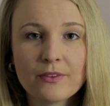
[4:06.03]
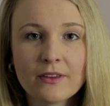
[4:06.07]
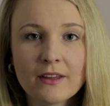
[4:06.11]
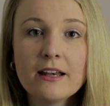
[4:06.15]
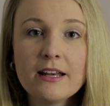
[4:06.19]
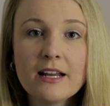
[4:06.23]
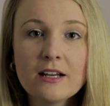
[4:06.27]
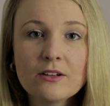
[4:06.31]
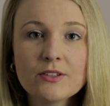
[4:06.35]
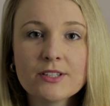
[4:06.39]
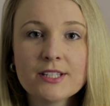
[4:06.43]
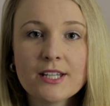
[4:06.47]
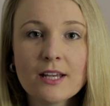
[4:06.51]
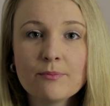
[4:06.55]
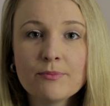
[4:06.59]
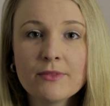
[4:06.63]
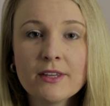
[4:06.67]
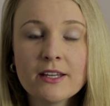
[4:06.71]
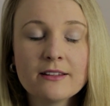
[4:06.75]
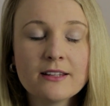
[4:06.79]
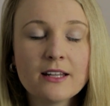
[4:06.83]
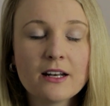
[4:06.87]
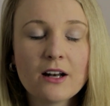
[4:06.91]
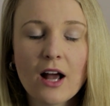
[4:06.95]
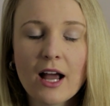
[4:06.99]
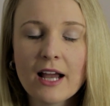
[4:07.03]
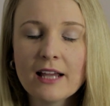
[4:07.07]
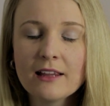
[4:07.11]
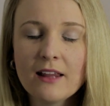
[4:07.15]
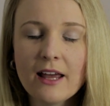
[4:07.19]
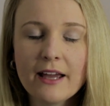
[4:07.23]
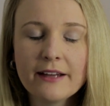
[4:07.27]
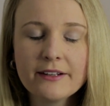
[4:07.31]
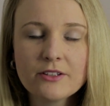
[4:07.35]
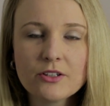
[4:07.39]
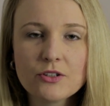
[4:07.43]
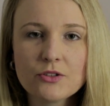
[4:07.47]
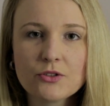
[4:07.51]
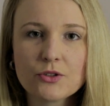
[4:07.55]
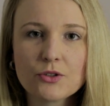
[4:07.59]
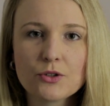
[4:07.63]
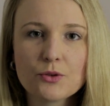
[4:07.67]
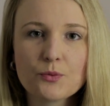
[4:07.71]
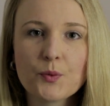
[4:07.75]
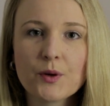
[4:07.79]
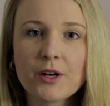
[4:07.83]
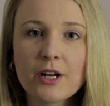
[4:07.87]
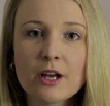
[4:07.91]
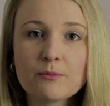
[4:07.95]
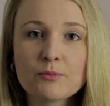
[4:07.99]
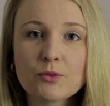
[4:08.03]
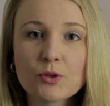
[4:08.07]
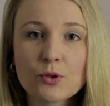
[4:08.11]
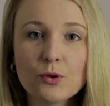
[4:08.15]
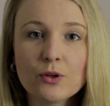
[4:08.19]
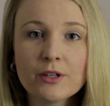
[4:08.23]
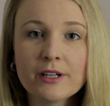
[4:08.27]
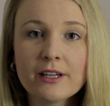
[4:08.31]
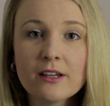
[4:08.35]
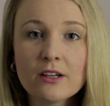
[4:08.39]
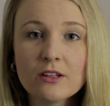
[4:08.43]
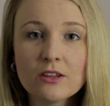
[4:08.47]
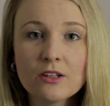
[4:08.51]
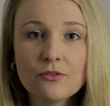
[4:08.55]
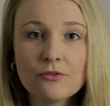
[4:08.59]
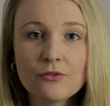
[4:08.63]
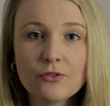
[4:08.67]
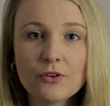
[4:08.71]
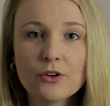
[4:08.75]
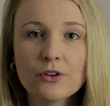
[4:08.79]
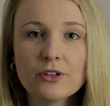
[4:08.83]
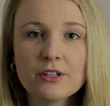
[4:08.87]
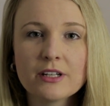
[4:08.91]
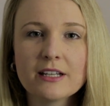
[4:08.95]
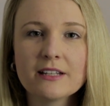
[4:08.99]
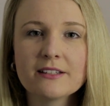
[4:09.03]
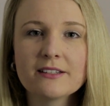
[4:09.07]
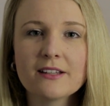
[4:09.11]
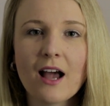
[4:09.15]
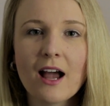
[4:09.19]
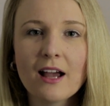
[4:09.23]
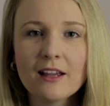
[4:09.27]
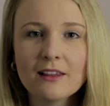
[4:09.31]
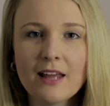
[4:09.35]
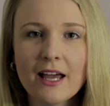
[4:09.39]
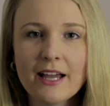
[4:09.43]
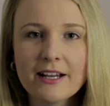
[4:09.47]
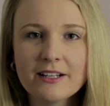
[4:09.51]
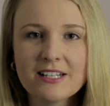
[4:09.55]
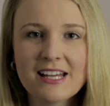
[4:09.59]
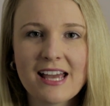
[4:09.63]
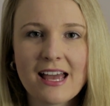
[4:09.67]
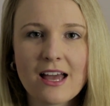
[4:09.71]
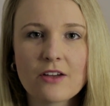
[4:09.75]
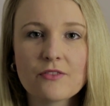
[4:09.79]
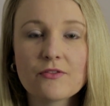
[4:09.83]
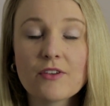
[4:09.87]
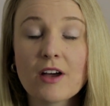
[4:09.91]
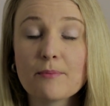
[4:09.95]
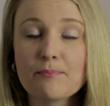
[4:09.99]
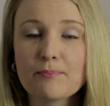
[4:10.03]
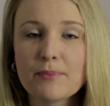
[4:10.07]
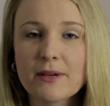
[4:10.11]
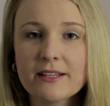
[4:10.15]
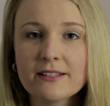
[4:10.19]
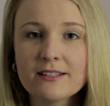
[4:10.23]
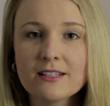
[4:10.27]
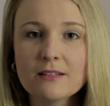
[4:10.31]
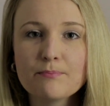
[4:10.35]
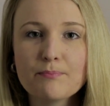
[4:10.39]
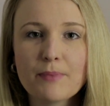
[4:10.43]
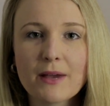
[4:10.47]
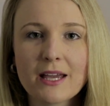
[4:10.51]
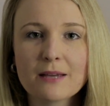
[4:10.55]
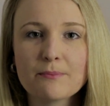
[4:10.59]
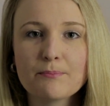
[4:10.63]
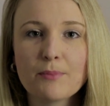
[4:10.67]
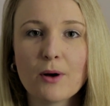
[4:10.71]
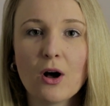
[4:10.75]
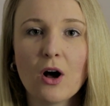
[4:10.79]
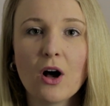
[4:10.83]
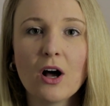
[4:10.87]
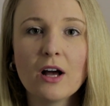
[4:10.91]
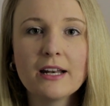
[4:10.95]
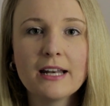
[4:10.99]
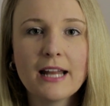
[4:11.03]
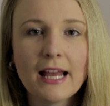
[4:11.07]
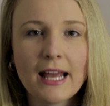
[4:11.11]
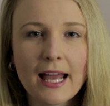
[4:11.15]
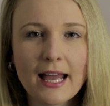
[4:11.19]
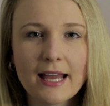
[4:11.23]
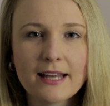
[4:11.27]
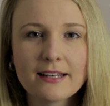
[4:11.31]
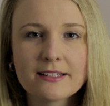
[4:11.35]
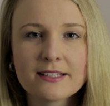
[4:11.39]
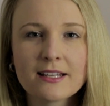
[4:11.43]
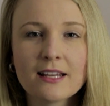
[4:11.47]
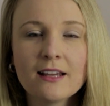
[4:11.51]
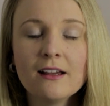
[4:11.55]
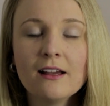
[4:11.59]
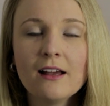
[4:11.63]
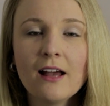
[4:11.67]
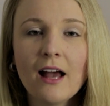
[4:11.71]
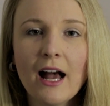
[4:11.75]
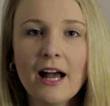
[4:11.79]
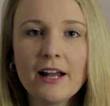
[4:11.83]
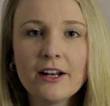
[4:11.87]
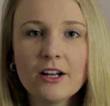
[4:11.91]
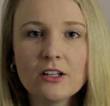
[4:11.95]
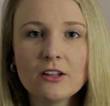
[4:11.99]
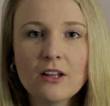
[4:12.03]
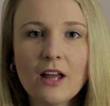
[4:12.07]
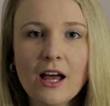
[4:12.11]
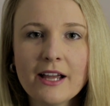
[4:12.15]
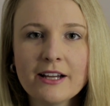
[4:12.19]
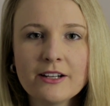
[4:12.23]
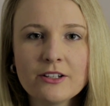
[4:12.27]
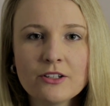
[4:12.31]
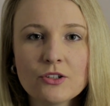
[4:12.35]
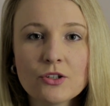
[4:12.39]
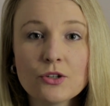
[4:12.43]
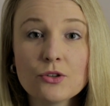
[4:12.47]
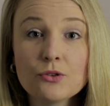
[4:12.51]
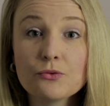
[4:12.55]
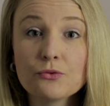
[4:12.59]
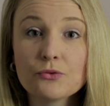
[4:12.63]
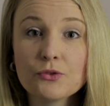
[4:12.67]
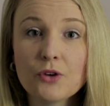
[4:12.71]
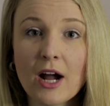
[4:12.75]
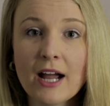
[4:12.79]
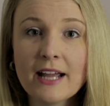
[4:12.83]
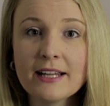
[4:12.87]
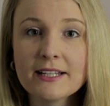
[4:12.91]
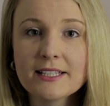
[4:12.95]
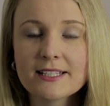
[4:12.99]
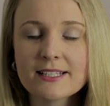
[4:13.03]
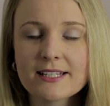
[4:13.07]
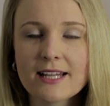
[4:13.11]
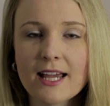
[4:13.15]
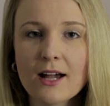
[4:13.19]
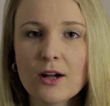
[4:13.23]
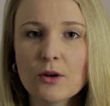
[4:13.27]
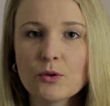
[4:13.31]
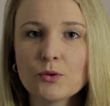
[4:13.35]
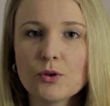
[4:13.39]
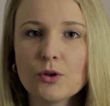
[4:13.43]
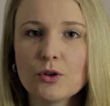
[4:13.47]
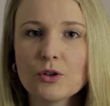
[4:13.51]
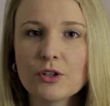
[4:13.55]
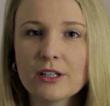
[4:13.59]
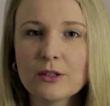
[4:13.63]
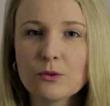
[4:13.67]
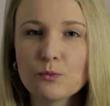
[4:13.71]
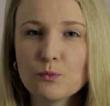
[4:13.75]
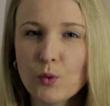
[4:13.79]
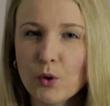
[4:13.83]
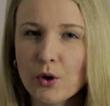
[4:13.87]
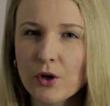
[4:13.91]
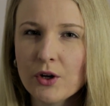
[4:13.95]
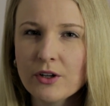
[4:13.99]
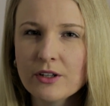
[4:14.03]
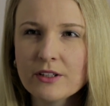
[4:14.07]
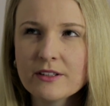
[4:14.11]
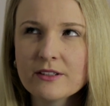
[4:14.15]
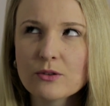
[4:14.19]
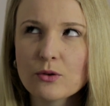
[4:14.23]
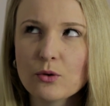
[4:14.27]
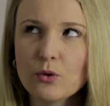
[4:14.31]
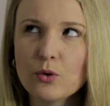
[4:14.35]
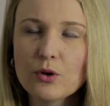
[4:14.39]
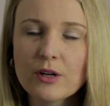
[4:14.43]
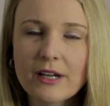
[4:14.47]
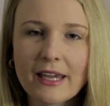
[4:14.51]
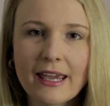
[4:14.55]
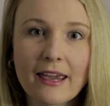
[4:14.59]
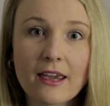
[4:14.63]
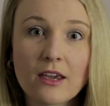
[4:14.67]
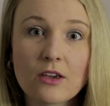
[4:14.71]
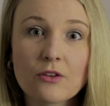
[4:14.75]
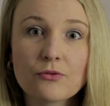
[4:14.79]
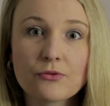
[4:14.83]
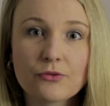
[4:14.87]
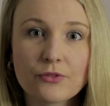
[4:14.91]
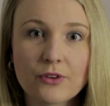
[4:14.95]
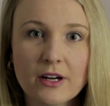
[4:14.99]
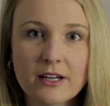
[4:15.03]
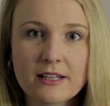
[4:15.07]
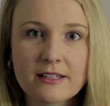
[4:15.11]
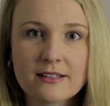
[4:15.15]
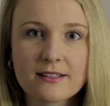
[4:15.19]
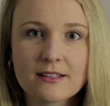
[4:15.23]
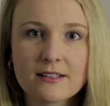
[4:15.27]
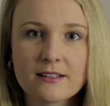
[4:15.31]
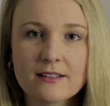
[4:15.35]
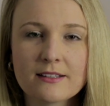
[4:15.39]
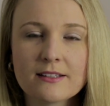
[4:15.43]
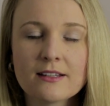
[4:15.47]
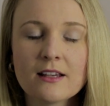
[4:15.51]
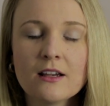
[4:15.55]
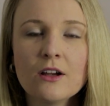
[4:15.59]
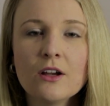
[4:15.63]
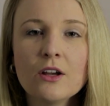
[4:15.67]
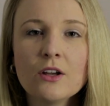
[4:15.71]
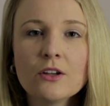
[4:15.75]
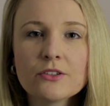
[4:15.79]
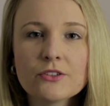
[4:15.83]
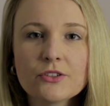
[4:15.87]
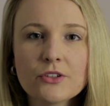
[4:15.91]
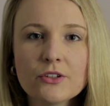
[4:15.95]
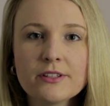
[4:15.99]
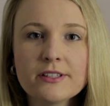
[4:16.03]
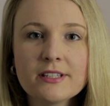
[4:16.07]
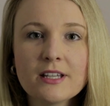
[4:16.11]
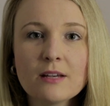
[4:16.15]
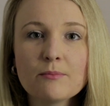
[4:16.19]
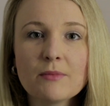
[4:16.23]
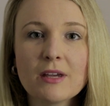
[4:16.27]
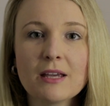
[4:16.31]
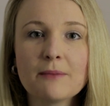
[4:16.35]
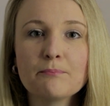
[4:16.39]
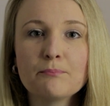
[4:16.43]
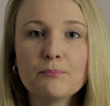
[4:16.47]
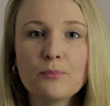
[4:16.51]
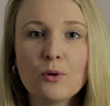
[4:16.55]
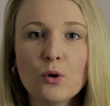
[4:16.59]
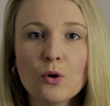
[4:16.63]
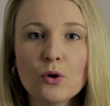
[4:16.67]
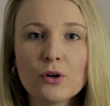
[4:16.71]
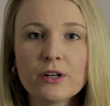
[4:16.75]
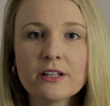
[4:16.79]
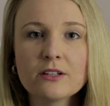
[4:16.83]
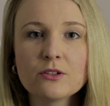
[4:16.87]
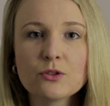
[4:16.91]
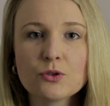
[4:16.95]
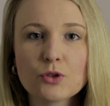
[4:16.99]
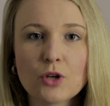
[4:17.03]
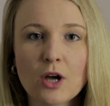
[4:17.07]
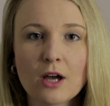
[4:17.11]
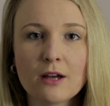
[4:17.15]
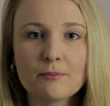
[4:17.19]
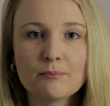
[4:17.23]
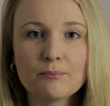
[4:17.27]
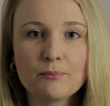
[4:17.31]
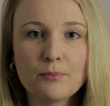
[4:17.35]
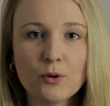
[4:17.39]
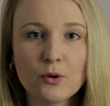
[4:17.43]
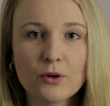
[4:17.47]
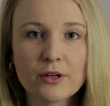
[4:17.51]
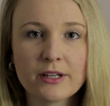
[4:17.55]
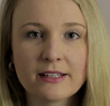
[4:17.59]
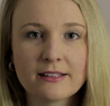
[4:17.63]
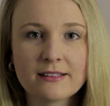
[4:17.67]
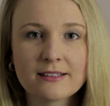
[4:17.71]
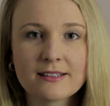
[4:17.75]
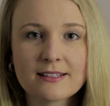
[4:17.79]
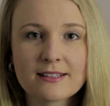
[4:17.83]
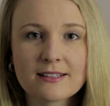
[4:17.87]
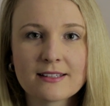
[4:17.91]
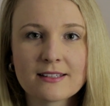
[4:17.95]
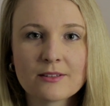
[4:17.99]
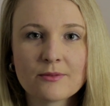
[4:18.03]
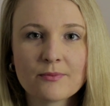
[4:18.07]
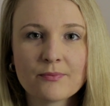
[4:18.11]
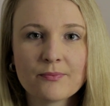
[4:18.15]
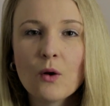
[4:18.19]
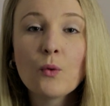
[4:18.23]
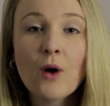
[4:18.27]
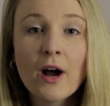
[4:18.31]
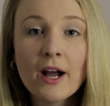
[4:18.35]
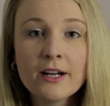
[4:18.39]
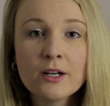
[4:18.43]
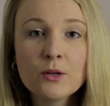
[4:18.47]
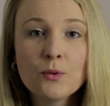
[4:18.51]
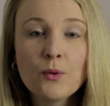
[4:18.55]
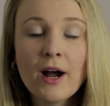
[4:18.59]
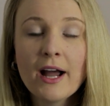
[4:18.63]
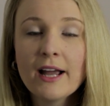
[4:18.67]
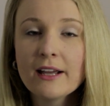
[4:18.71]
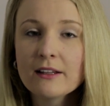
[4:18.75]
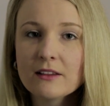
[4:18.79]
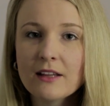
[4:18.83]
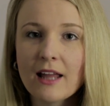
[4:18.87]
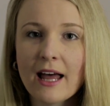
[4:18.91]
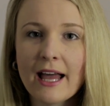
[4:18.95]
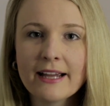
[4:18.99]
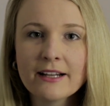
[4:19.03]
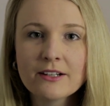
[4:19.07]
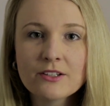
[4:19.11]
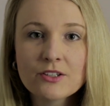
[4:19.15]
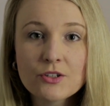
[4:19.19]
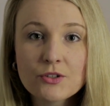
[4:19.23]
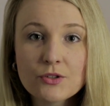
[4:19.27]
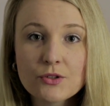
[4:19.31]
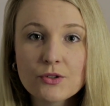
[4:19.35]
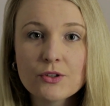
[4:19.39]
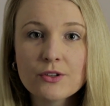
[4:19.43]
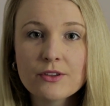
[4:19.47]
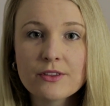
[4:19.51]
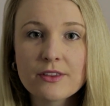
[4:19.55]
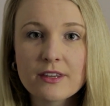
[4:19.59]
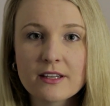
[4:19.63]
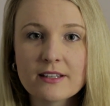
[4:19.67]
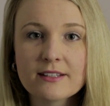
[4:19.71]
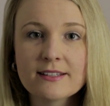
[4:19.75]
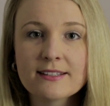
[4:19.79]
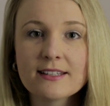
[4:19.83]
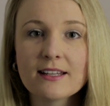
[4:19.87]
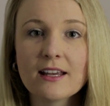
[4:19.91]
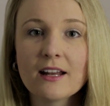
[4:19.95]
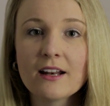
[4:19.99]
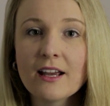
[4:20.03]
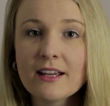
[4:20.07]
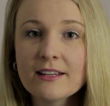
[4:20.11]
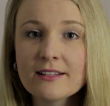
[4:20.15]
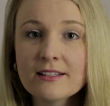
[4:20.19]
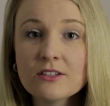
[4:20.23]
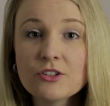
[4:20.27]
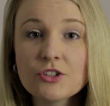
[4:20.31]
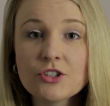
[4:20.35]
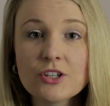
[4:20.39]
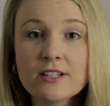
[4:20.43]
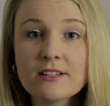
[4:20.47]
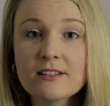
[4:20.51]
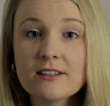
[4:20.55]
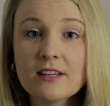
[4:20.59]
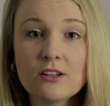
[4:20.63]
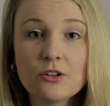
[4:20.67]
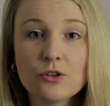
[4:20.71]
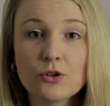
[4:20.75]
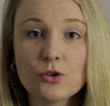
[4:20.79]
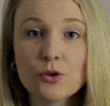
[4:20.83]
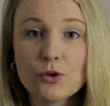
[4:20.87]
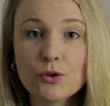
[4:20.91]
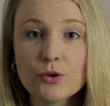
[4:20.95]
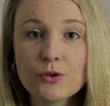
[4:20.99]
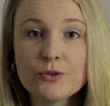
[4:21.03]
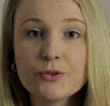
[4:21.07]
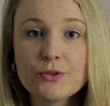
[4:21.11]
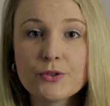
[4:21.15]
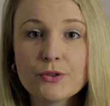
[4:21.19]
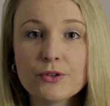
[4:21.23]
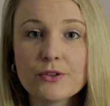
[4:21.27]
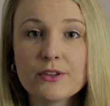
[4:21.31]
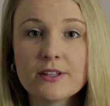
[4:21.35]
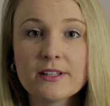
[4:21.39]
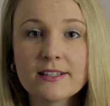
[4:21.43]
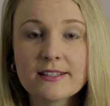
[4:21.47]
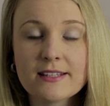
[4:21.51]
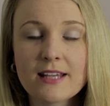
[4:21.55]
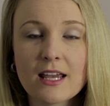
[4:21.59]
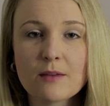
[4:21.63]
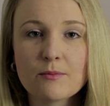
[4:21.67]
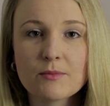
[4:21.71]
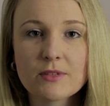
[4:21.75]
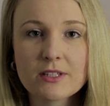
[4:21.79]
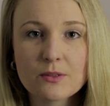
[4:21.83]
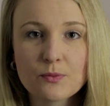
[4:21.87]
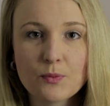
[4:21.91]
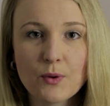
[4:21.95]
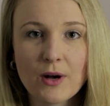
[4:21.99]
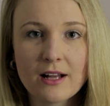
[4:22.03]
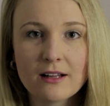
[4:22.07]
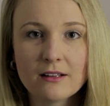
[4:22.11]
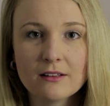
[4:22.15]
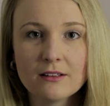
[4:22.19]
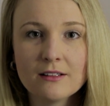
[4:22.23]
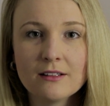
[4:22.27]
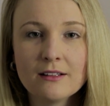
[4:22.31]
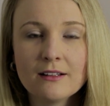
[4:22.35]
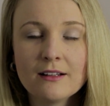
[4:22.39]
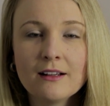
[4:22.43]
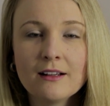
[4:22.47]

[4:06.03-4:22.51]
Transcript: Now, something that I like to do when I'm talking on the phone is I like to have a piece of paper on hand and I like to write down words or key phrases, so some important dot points. Why do I like to do this? And I suggest that you do the same as well.